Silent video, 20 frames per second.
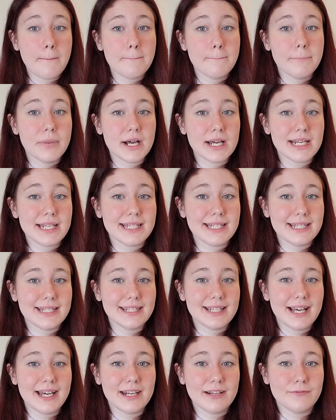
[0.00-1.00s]
but it's
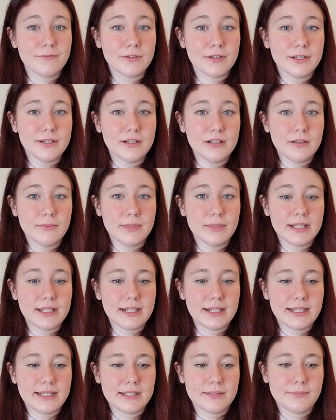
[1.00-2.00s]
exciting for him,
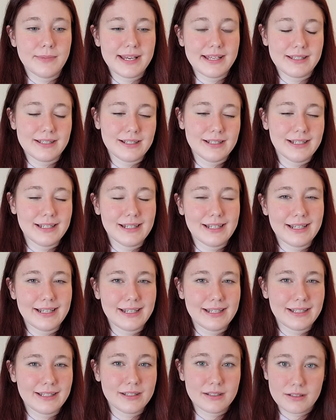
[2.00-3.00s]
and he's basically
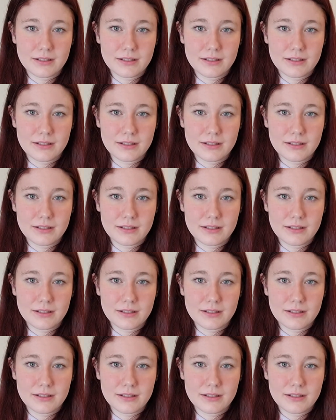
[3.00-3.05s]
like,